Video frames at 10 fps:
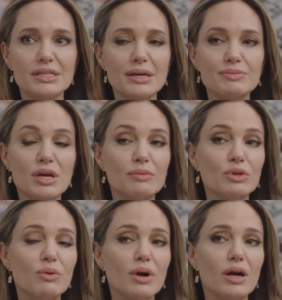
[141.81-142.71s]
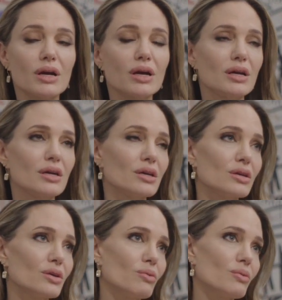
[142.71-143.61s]
At the same time, right.
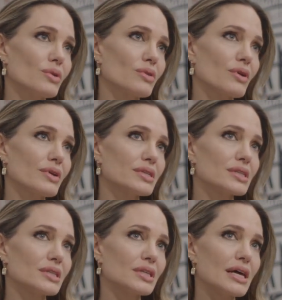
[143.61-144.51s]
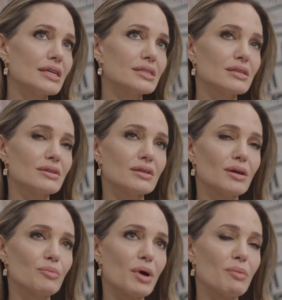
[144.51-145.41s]
There is a lens,
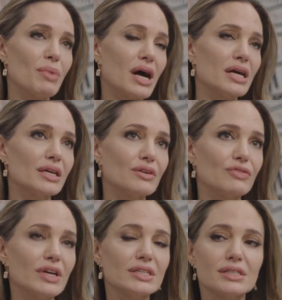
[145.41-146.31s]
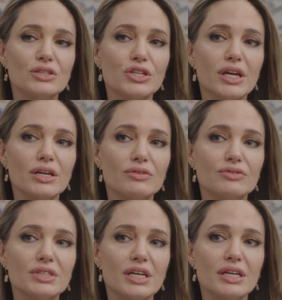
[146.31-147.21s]
a body, a face, a shade of
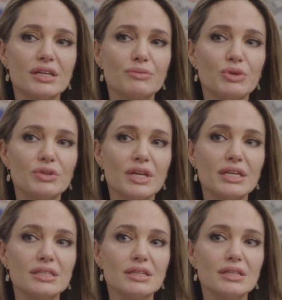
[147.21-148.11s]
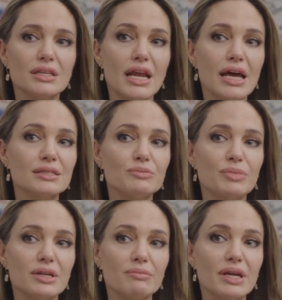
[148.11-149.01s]
skin that hasn't
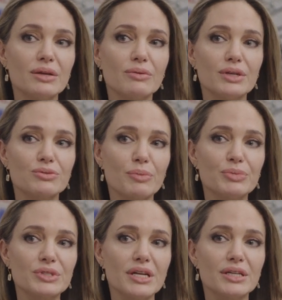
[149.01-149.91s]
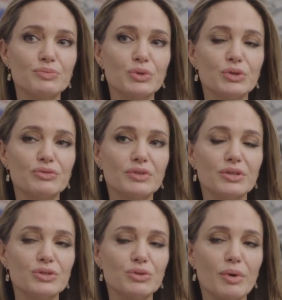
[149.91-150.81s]
been in many ways represented as
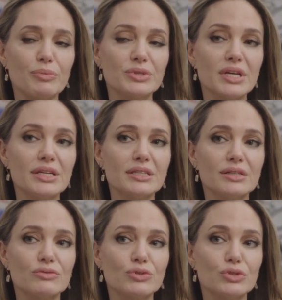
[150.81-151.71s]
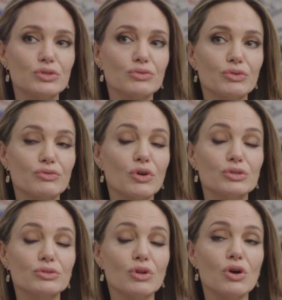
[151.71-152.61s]
beautifully as you represent it for far
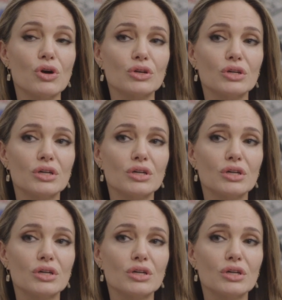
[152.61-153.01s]
too long.